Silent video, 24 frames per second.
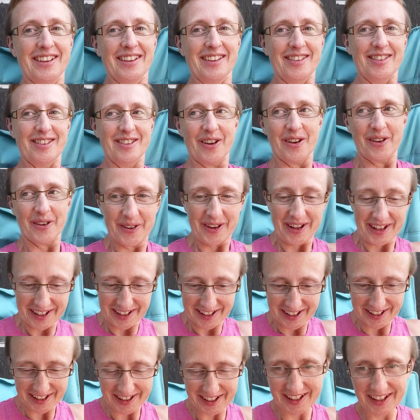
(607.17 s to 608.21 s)
So
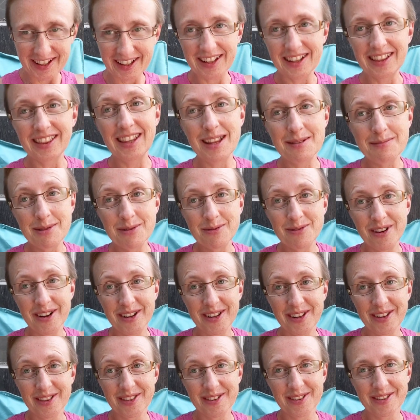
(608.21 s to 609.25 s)
let me walk
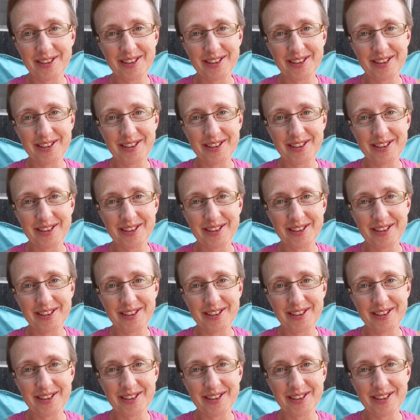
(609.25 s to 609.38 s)
you through